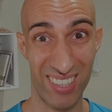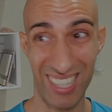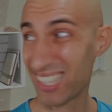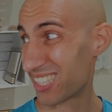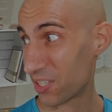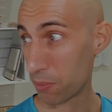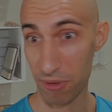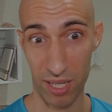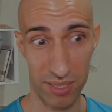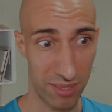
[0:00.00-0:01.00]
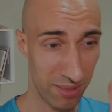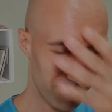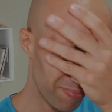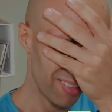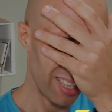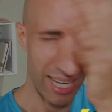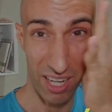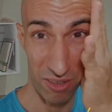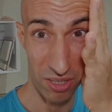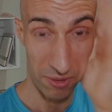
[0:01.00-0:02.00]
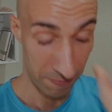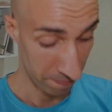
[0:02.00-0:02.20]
that's how you pronounce it. I don't know.